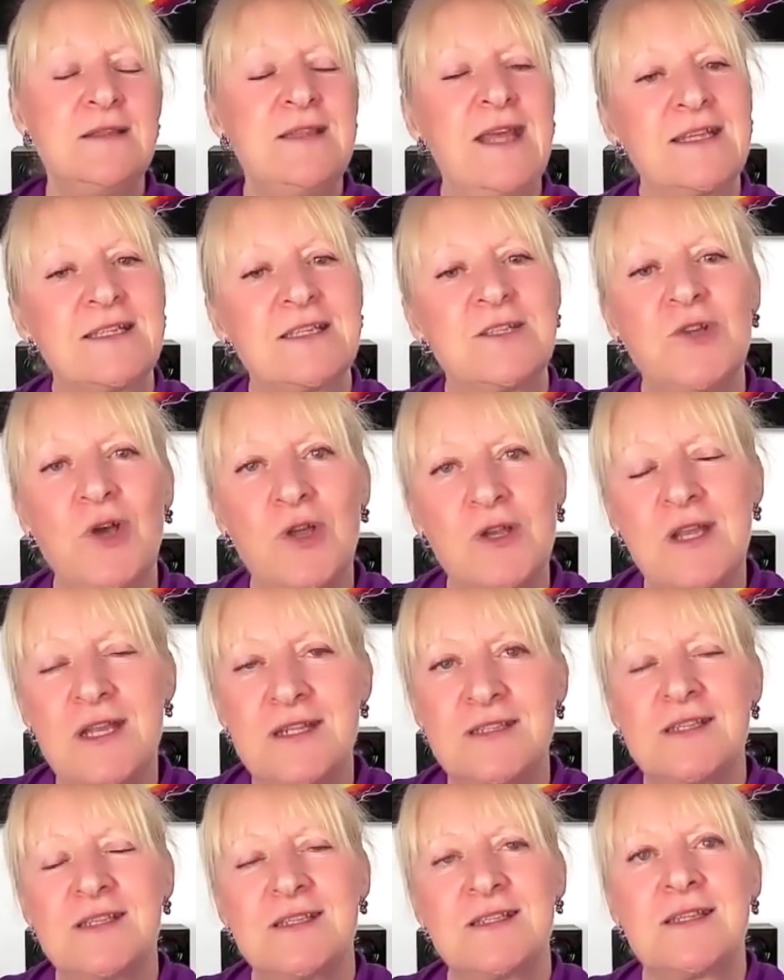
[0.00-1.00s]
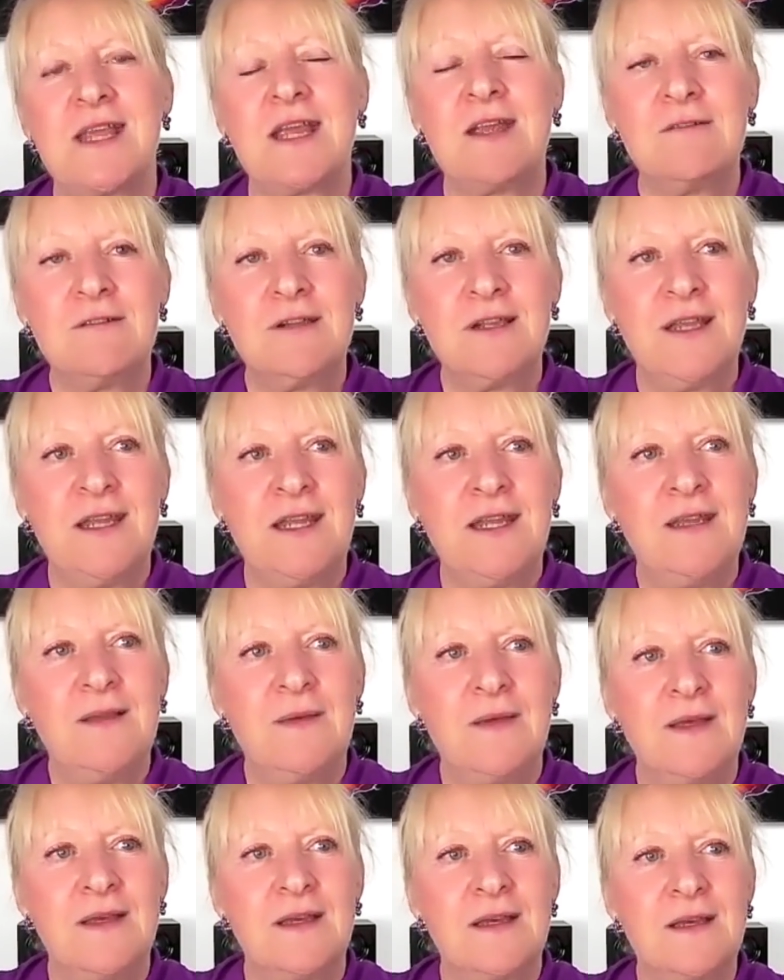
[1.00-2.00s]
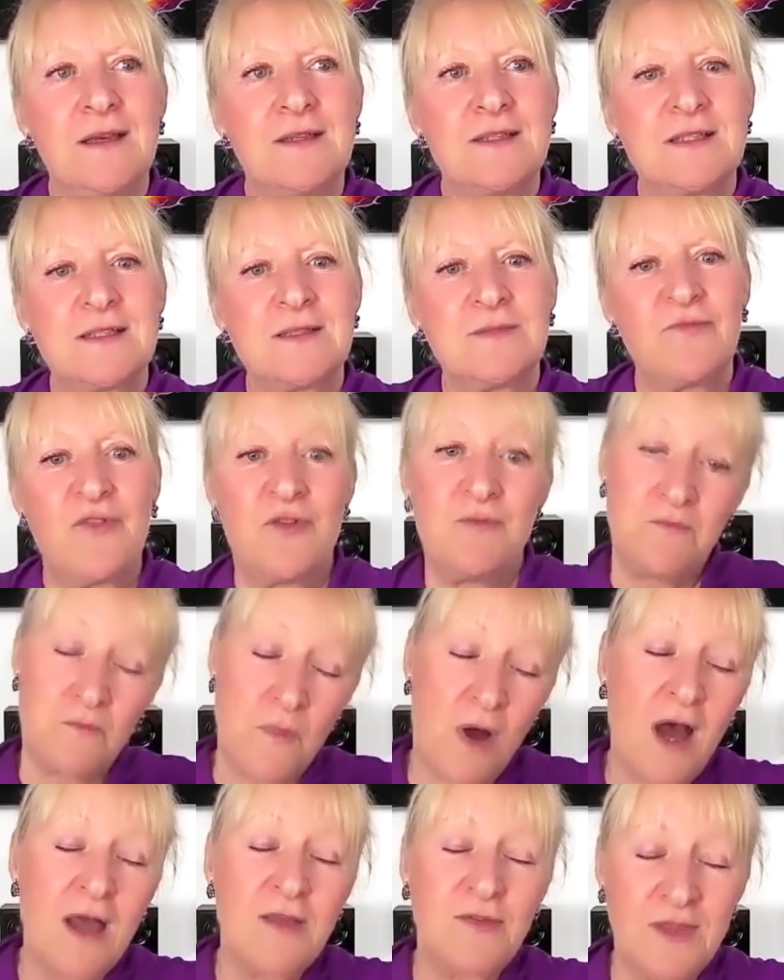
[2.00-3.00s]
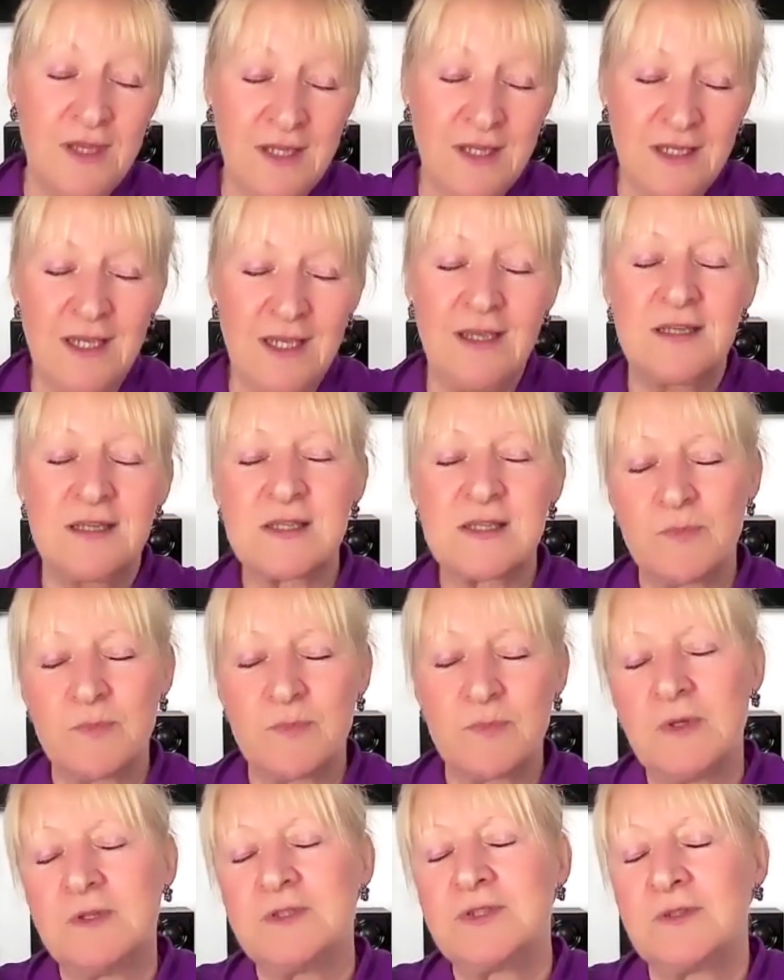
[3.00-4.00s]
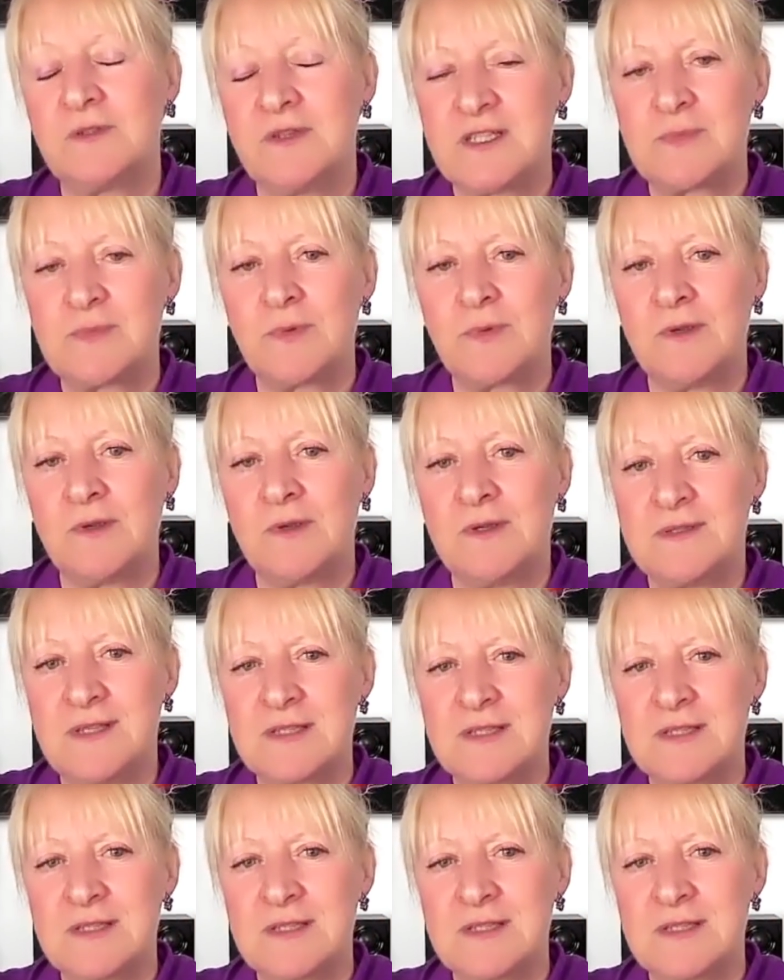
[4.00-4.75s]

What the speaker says: That's not necessarily, to my thinking, a spiritual experience.